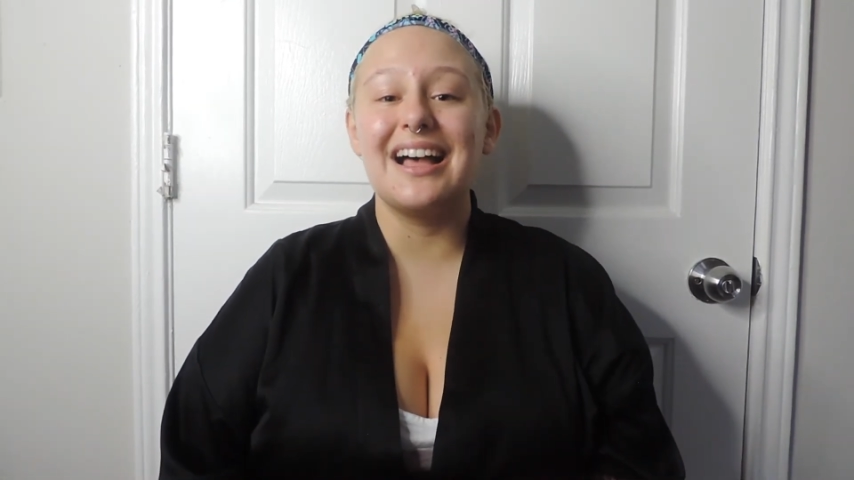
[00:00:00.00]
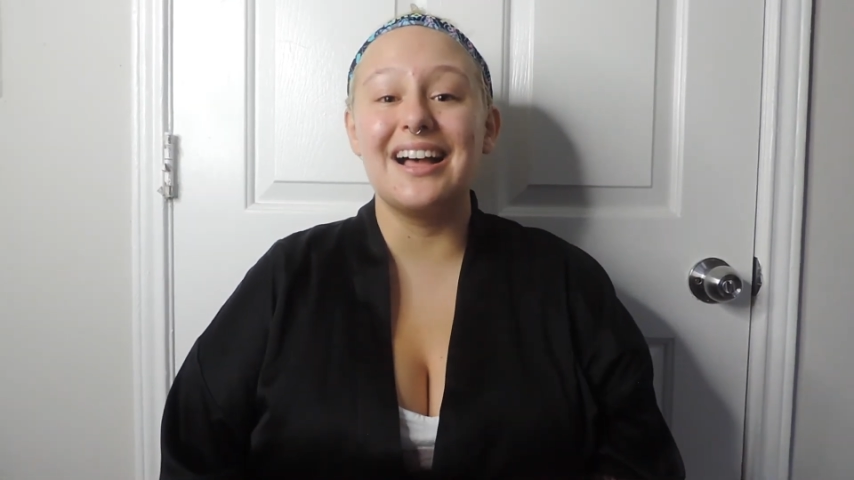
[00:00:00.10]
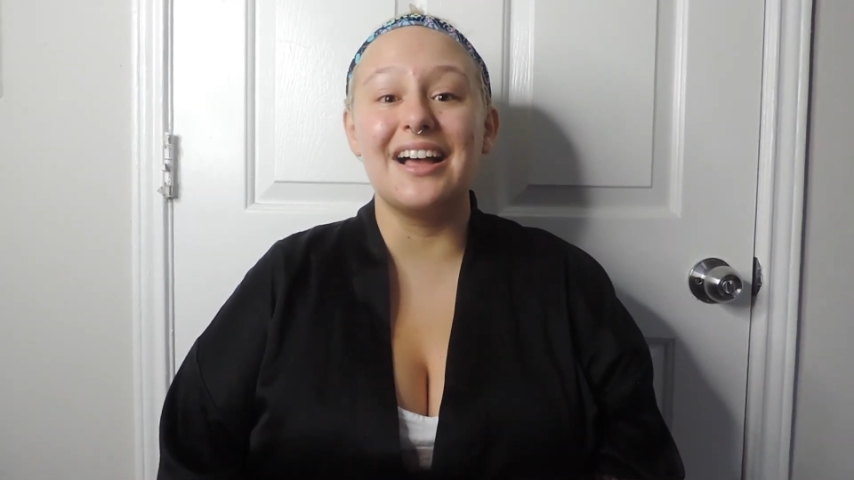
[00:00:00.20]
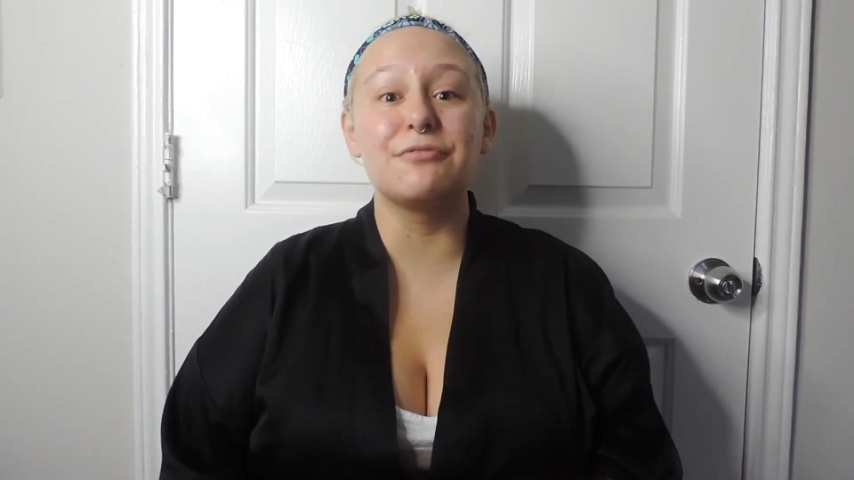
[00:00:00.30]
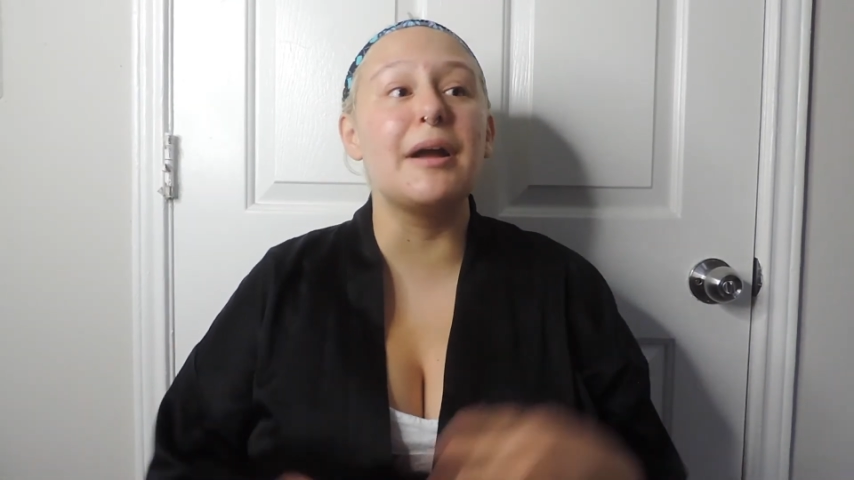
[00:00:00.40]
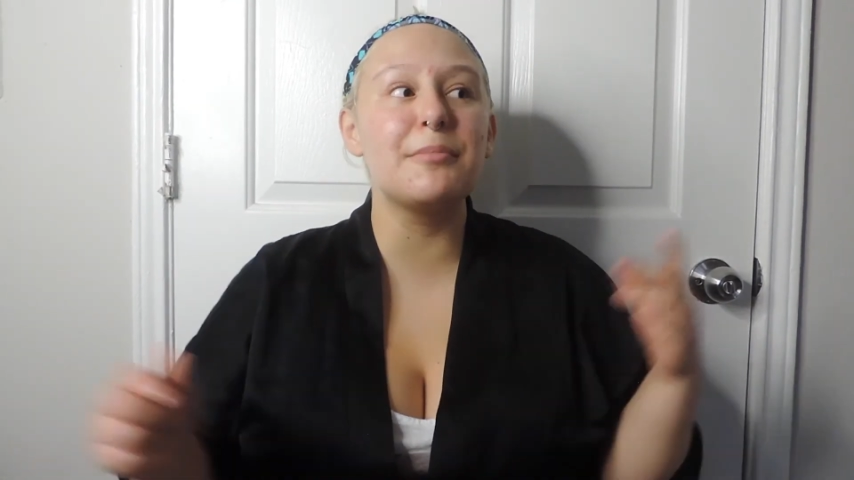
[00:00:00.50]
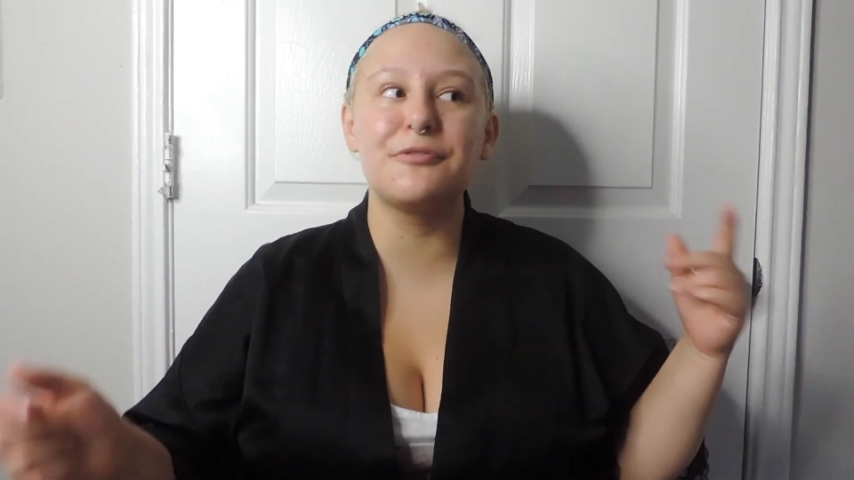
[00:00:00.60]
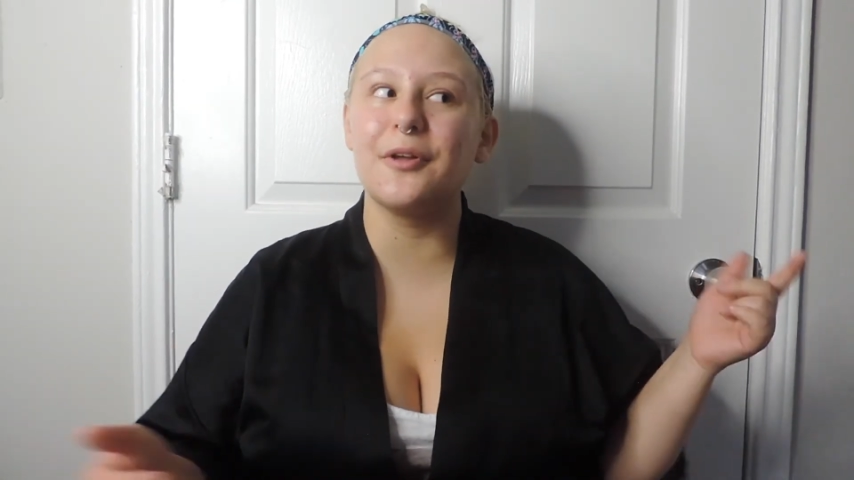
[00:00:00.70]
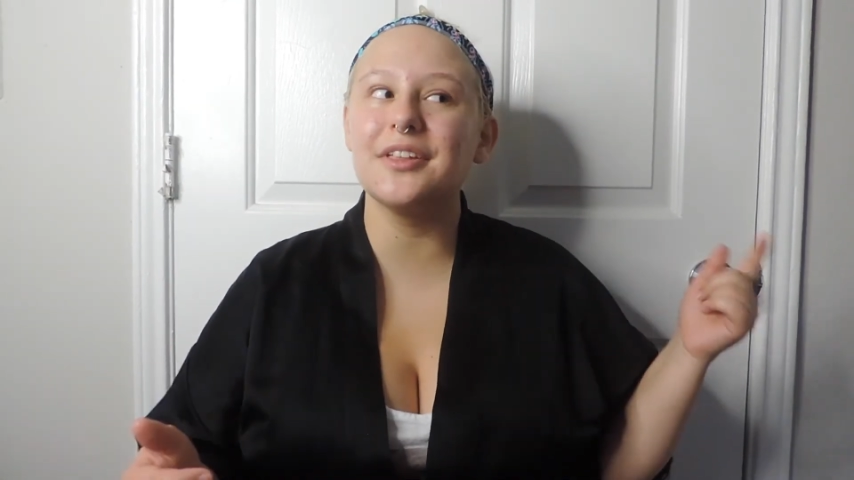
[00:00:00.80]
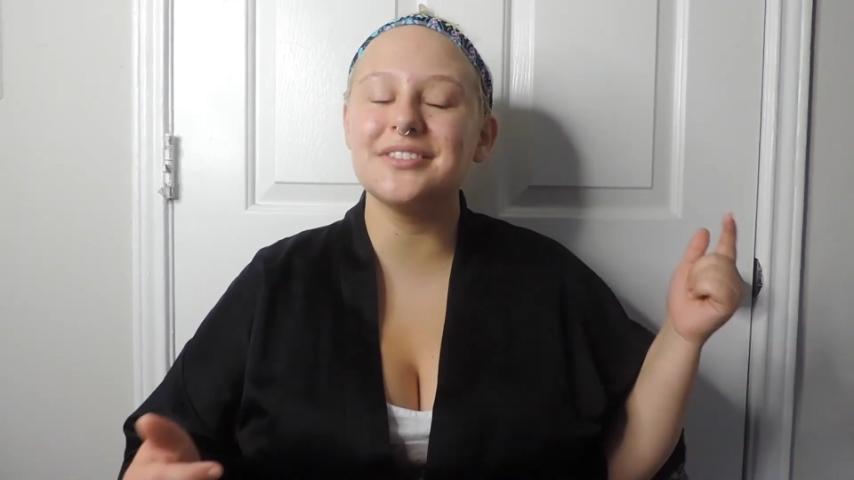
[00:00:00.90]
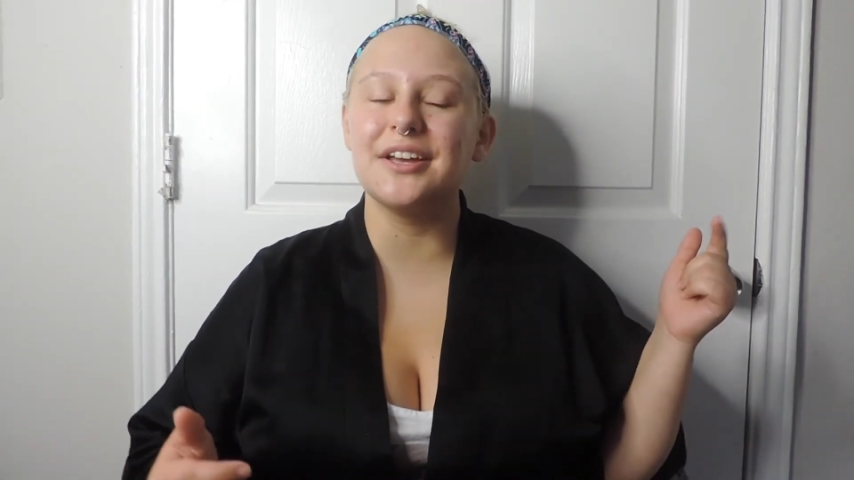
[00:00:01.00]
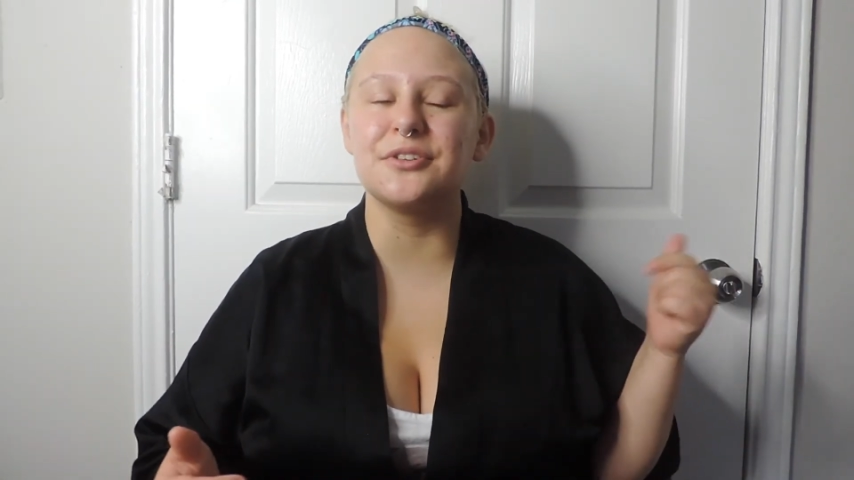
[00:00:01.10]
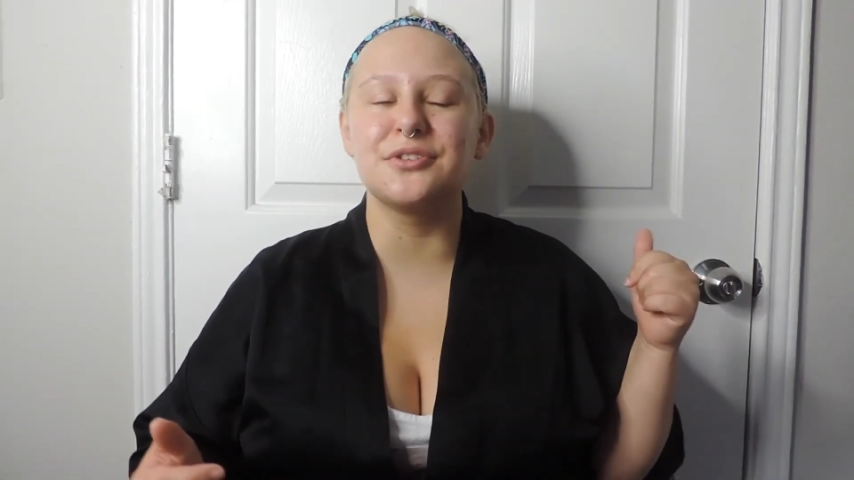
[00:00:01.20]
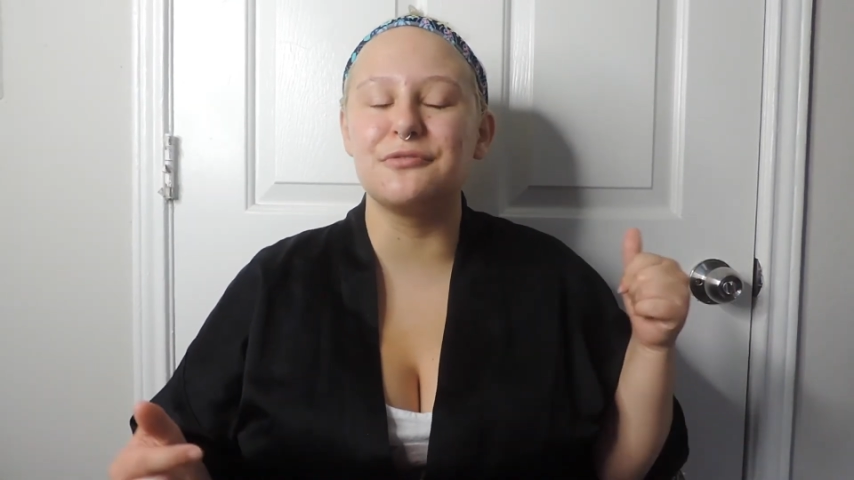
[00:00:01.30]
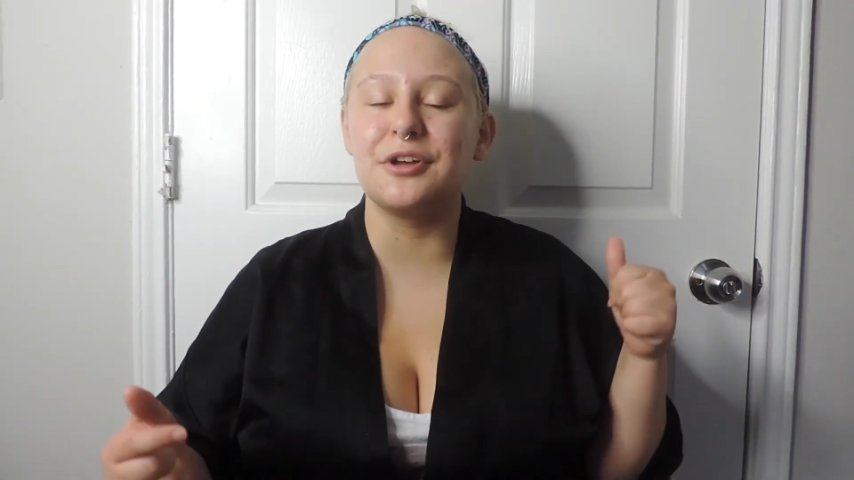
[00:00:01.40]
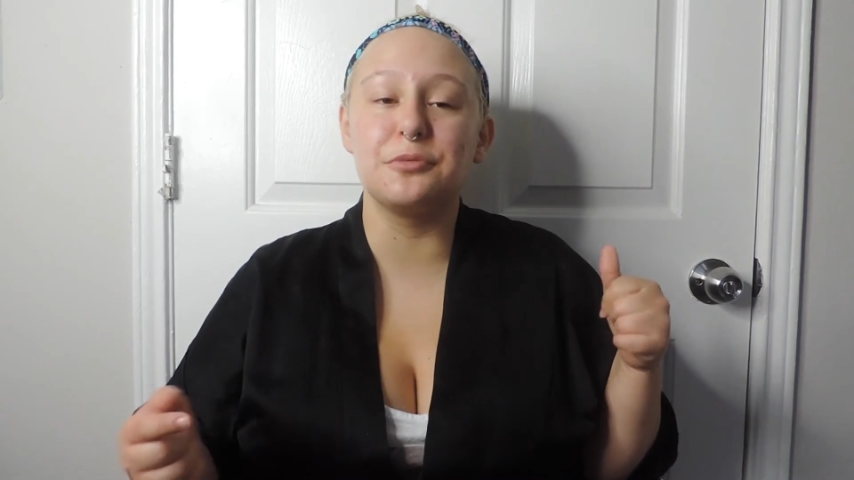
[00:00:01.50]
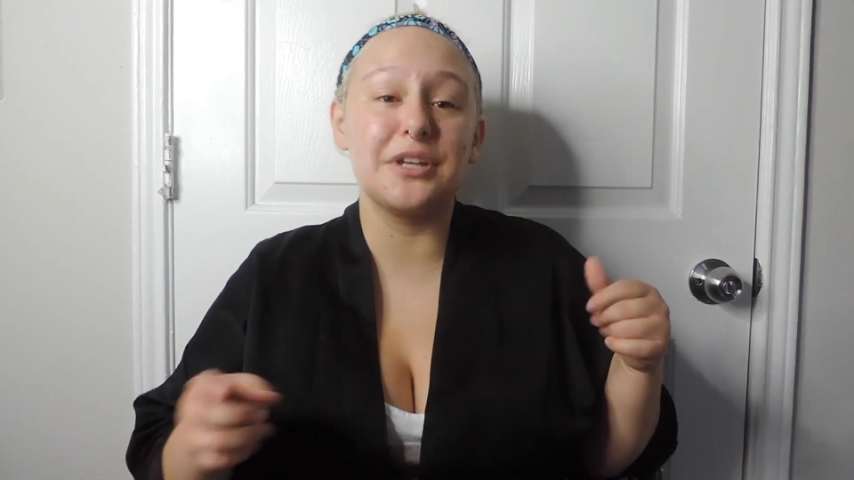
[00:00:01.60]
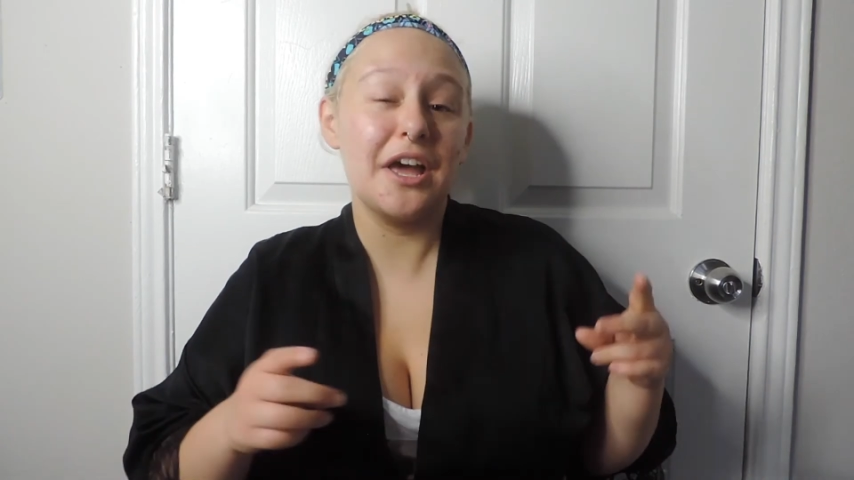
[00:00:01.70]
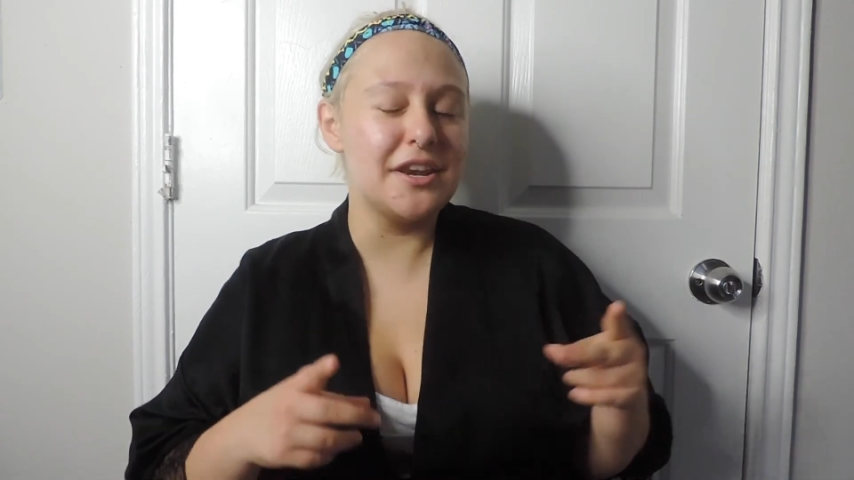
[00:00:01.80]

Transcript: Right before this, I also filmed